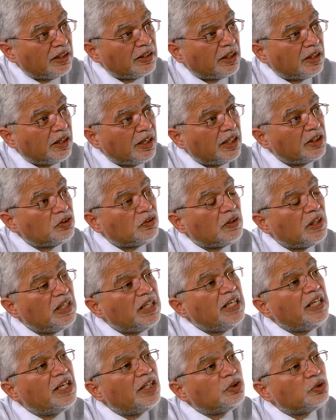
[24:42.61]
and the courage of the
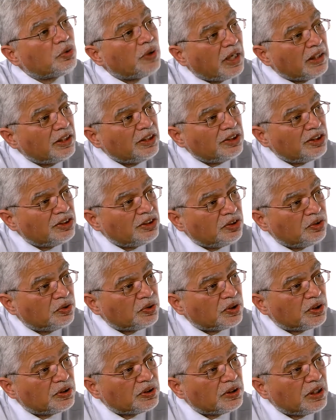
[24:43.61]
leaders who run these
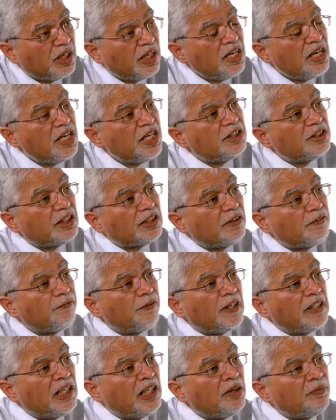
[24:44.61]
institutions is at the
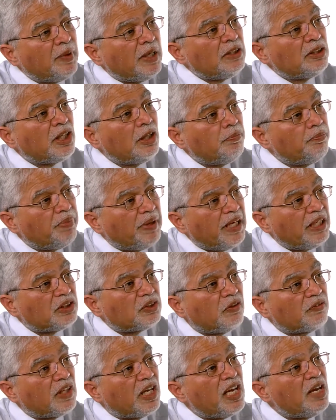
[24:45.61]
fundamental
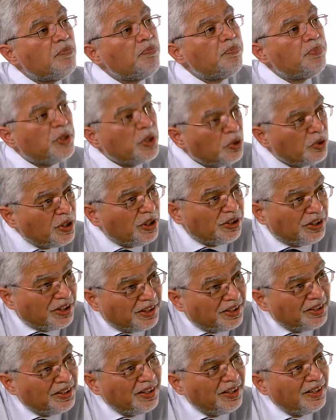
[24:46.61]
base of the
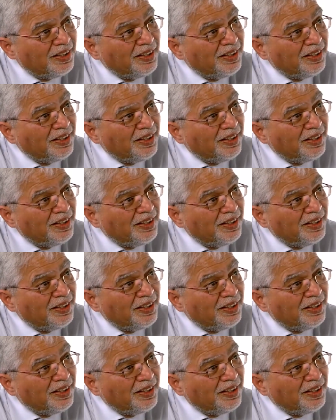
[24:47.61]
impunity